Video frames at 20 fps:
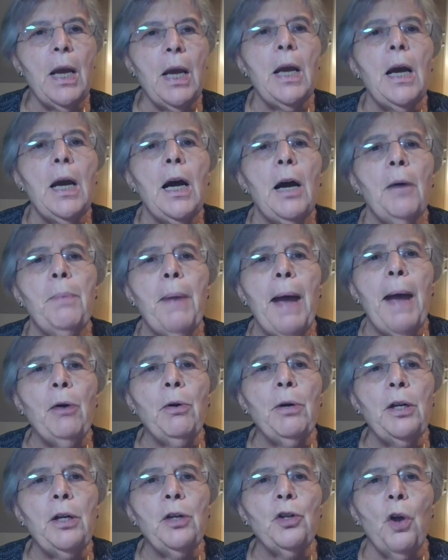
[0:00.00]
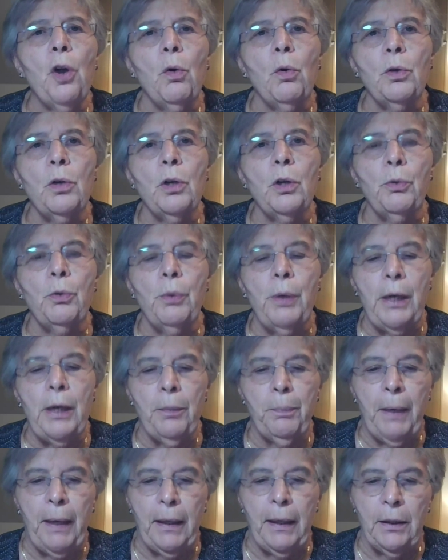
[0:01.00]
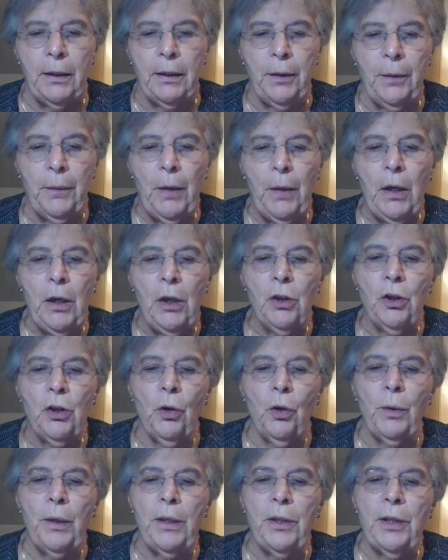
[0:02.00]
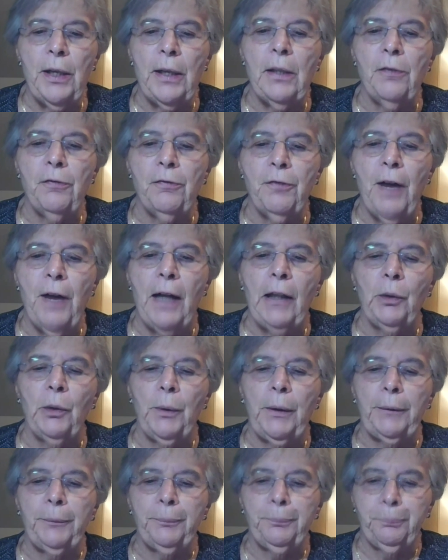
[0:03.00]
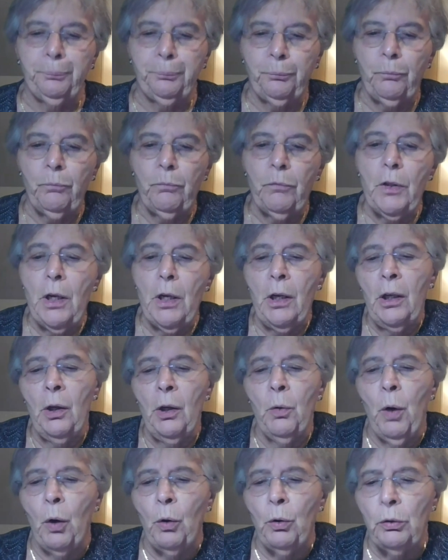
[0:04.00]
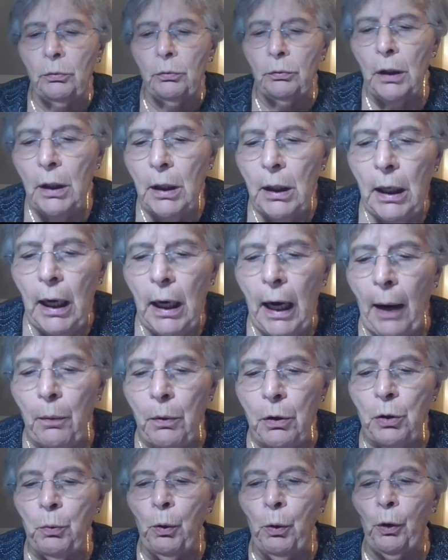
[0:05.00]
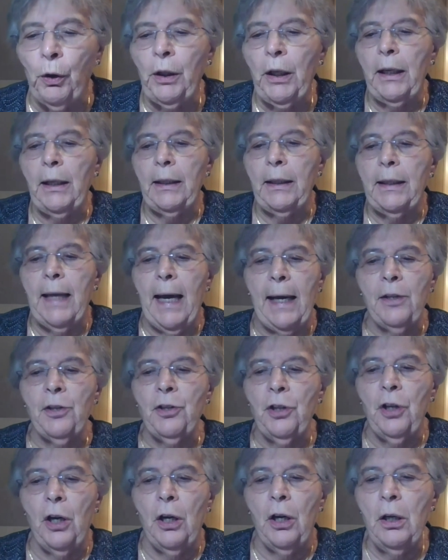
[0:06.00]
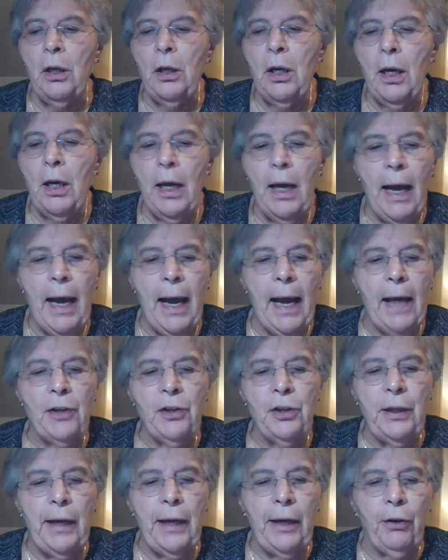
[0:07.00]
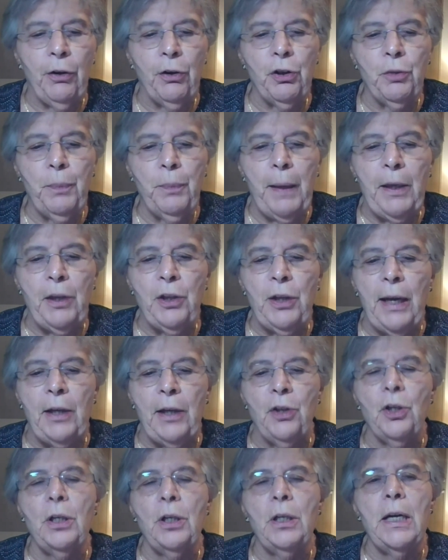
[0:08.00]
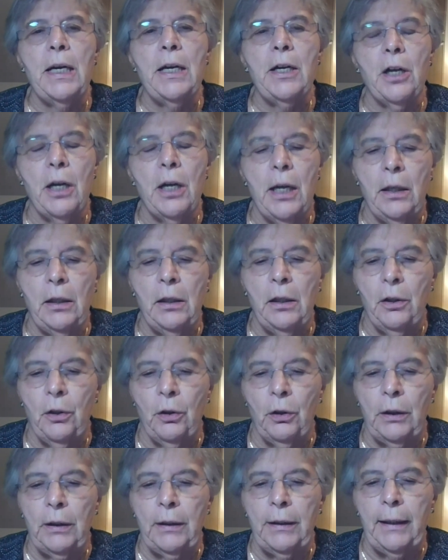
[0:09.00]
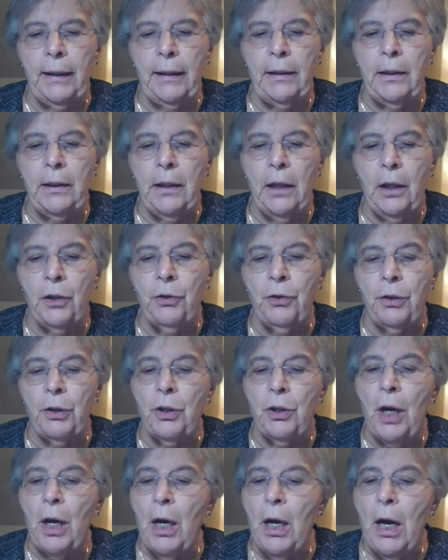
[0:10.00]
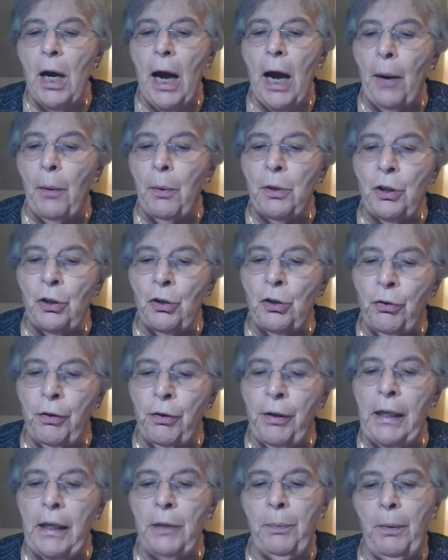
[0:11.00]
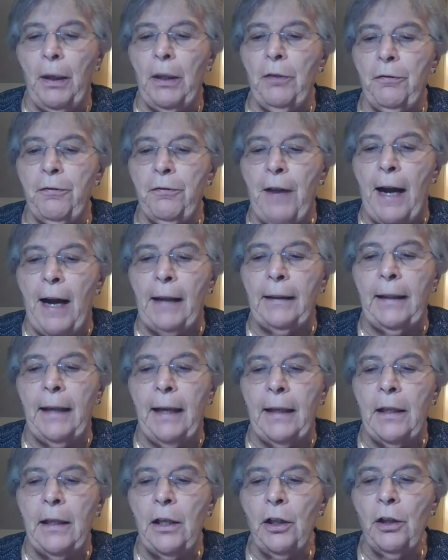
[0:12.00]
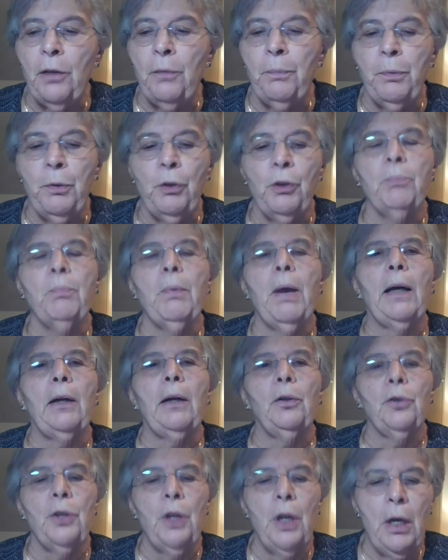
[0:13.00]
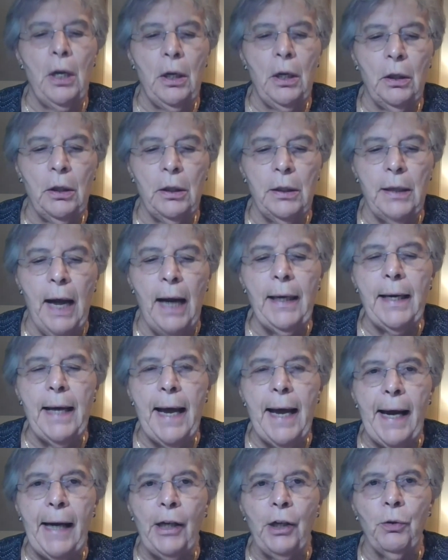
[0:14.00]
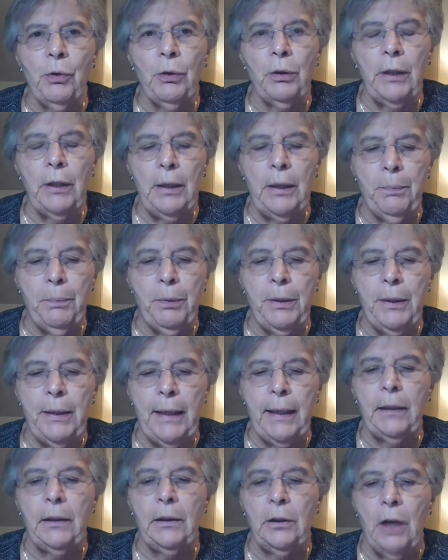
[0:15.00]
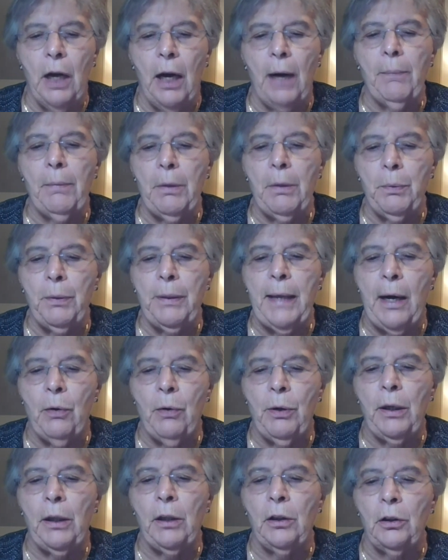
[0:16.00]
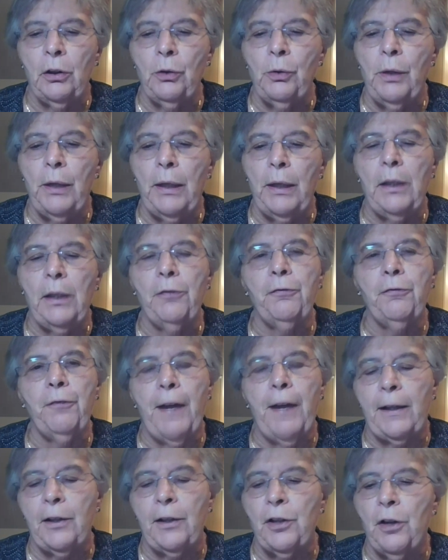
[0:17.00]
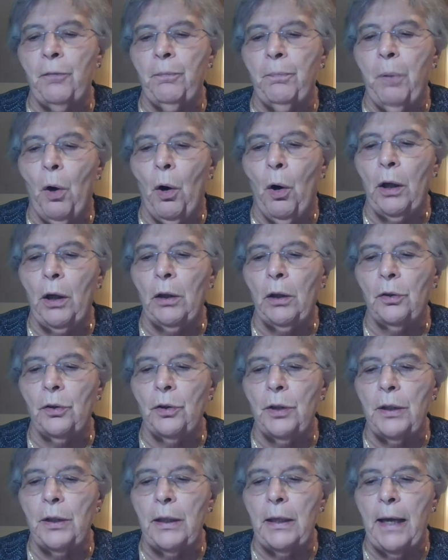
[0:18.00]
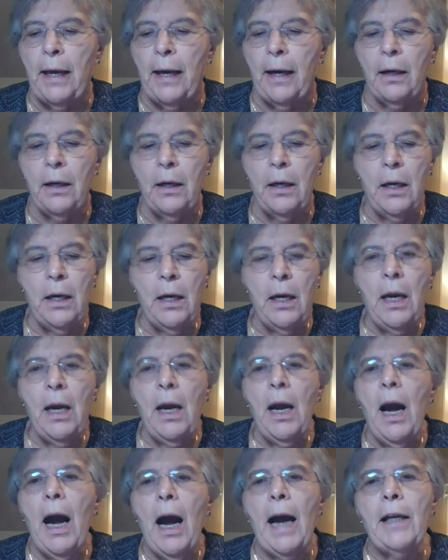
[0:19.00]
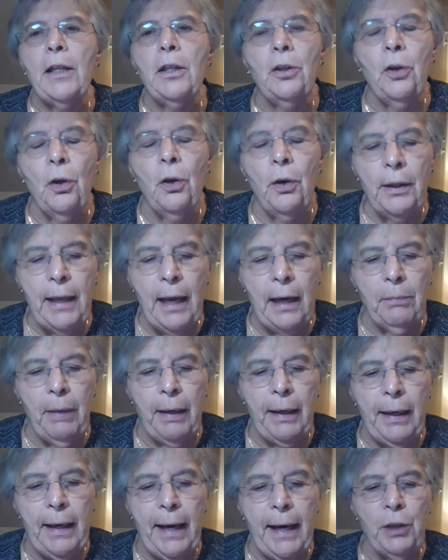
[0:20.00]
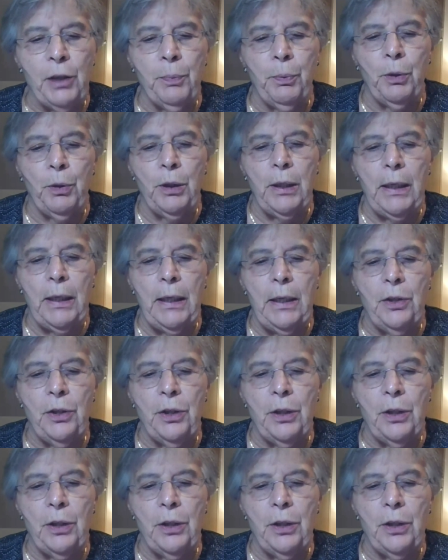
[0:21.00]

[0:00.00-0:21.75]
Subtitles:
About his own career path, Tony said the following, quote, "I was working at NASA as an aerospace engineer in the early 1900s. I was intrigued by the fact that computer models could not accurately predict climate without including the effects of particles in the air. I thought that my expertise